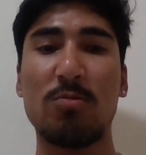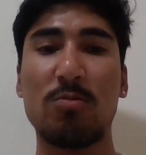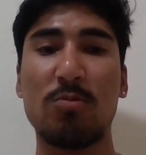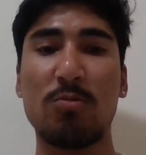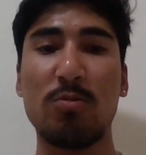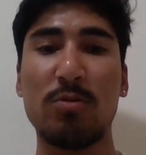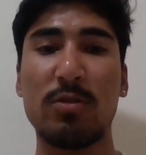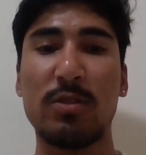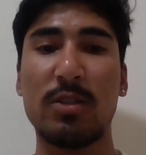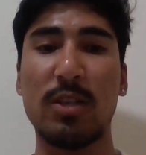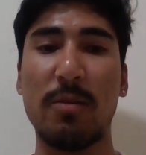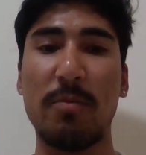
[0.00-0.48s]

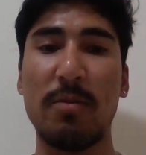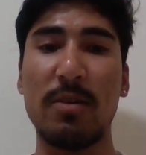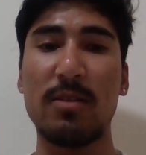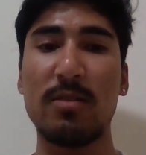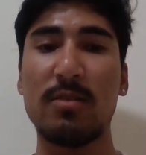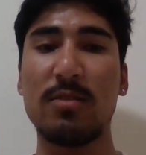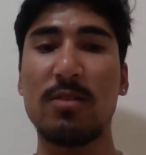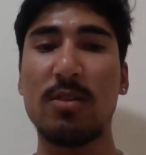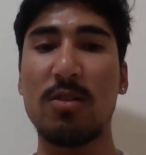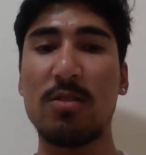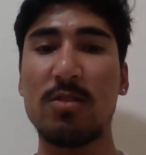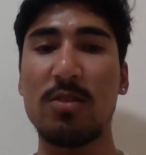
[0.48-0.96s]

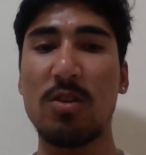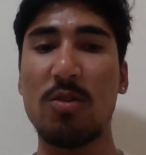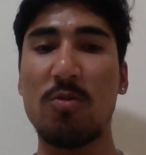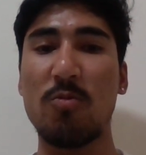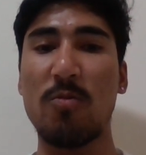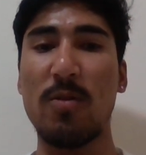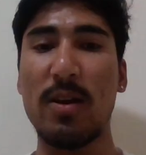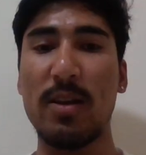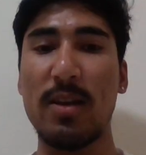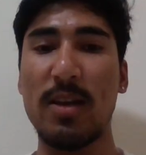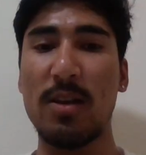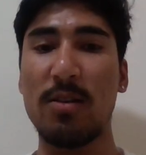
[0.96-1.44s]

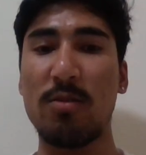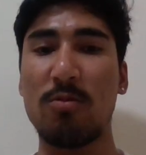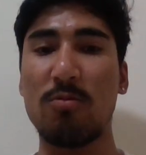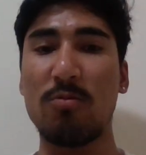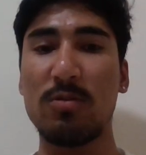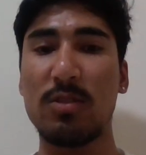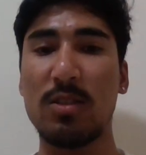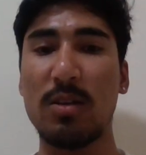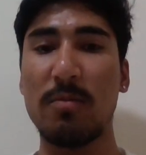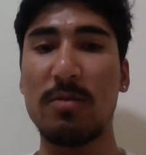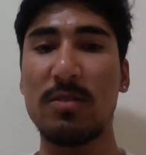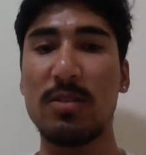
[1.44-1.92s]
27001 and
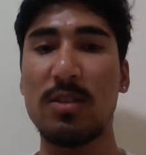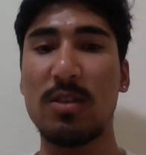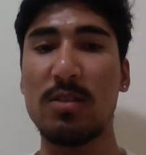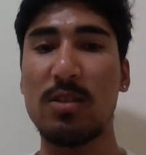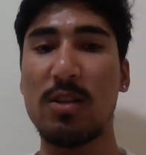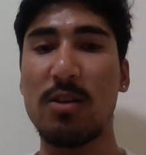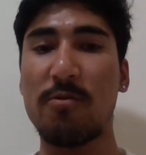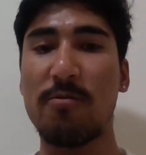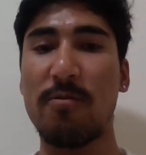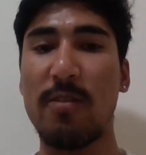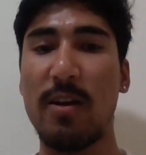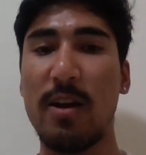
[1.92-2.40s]

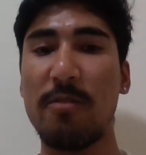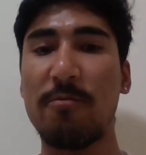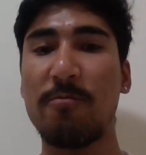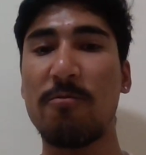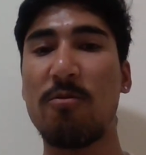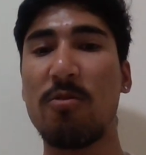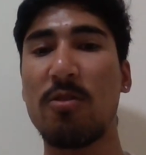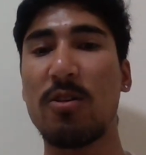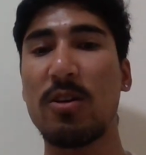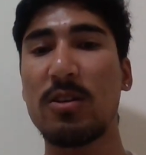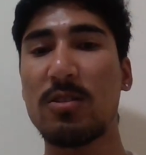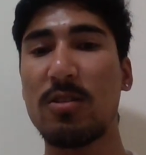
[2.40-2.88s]
27005
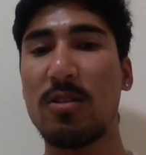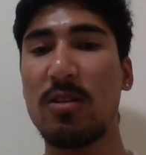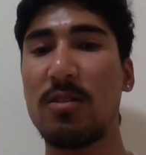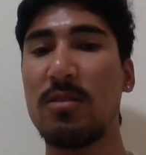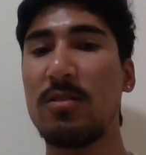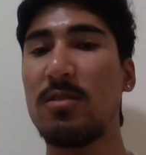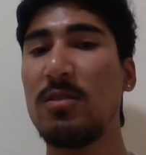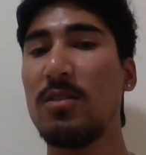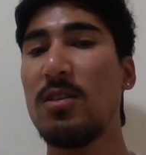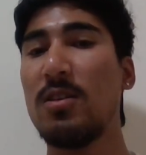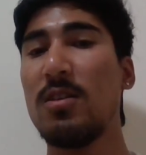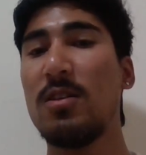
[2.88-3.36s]
focus
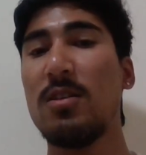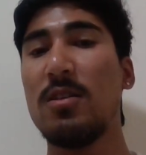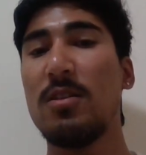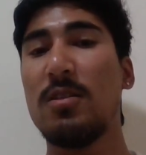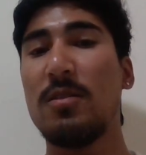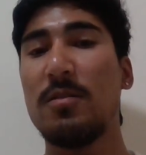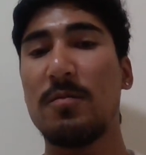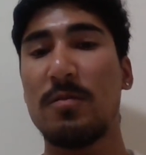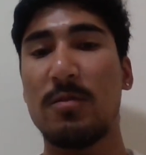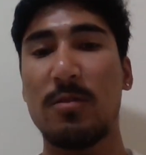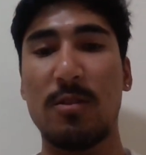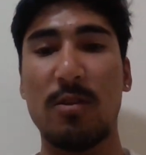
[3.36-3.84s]
on
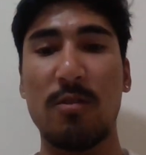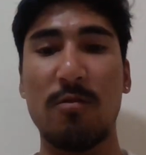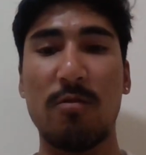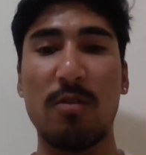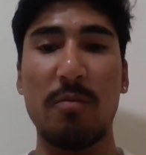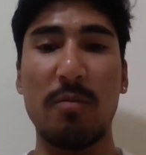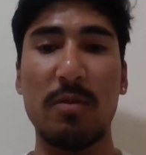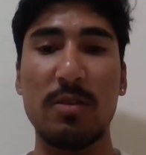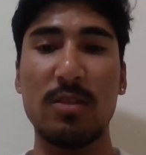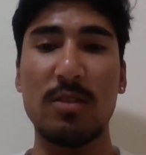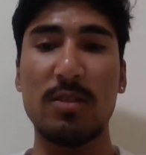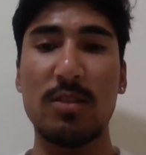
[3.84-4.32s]

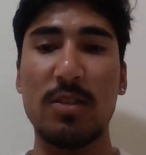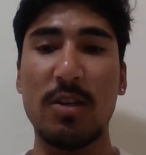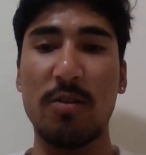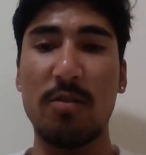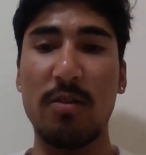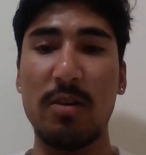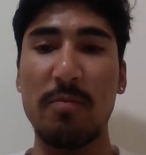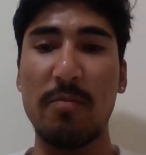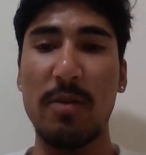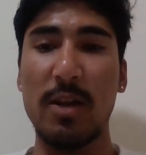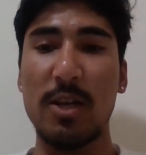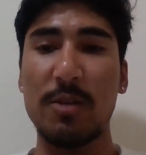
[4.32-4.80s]
information
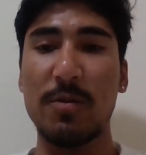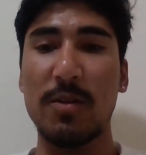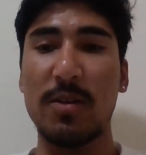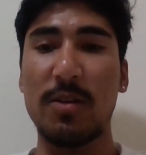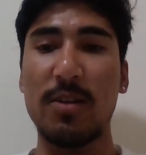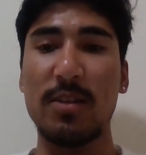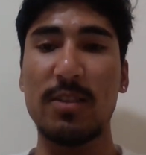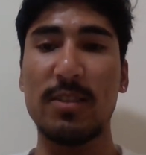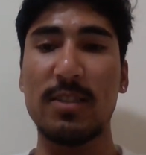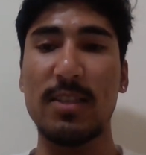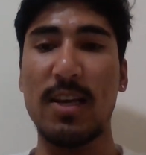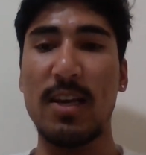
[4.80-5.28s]
security management
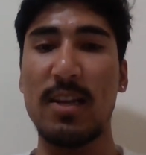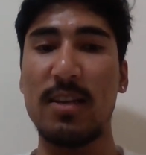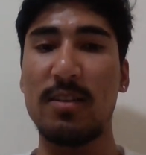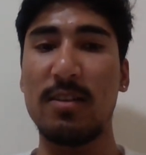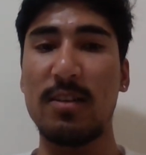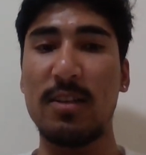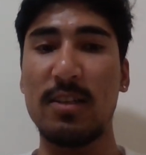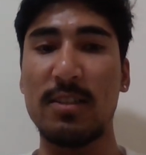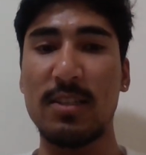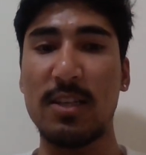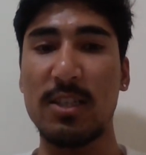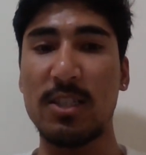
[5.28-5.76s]
risks
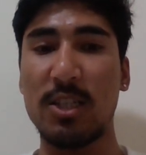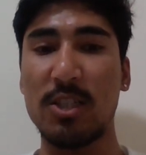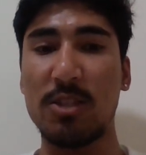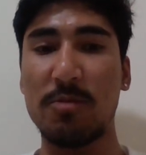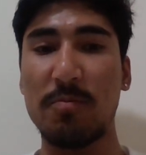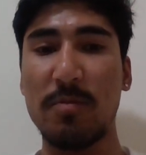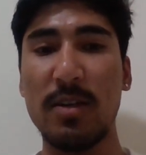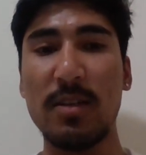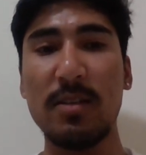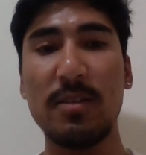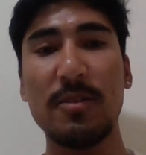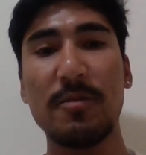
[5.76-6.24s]
and risk
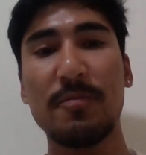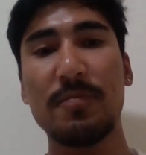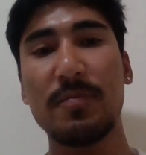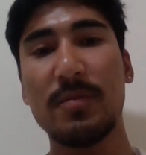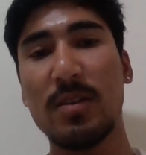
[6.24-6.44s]
assessment.